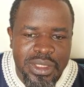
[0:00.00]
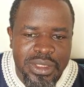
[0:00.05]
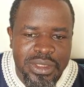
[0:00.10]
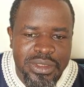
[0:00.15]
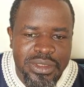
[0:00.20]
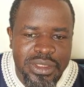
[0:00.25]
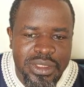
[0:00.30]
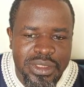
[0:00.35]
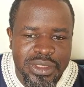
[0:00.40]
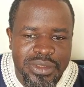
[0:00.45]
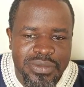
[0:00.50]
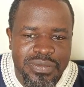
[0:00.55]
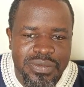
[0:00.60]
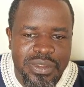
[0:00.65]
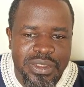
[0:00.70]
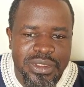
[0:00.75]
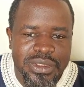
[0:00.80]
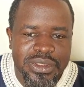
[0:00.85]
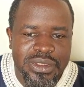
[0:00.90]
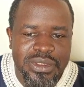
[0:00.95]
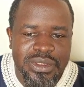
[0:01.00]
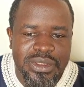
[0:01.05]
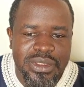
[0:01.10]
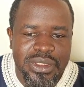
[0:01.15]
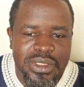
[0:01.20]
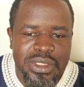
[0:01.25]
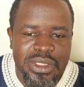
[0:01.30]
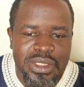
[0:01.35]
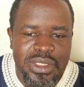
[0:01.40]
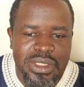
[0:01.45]
Sharifa is
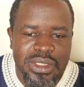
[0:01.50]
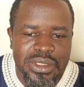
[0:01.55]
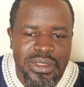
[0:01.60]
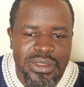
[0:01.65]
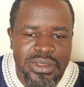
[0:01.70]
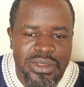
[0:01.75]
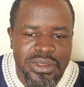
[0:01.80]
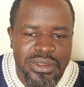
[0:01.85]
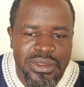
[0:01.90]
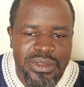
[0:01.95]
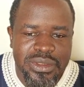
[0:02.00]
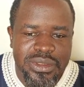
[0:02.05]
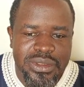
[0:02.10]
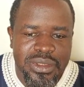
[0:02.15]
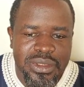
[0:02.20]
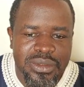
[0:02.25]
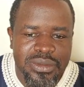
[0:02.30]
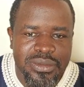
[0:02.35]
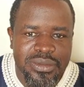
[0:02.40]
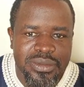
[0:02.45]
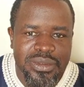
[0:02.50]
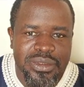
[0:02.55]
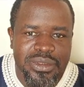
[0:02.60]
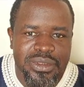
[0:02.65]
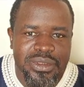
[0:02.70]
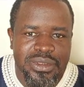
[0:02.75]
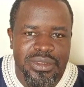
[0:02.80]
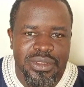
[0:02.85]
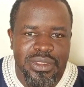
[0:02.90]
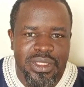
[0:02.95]
here. Lucy
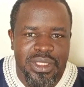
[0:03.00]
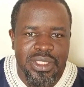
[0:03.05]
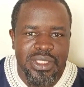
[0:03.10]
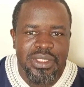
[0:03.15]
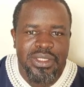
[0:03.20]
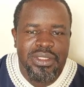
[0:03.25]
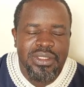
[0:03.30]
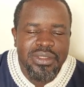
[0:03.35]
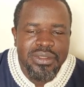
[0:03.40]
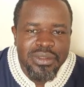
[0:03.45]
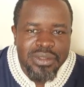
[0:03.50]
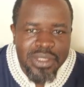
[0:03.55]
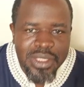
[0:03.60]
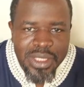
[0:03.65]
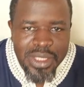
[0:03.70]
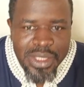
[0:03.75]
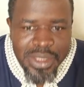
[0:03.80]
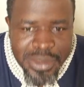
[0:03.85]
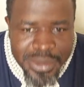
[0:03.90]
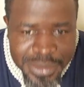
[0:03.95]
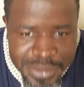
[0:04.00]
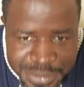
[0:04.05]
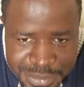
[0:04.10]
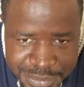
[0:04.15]
is here. All right.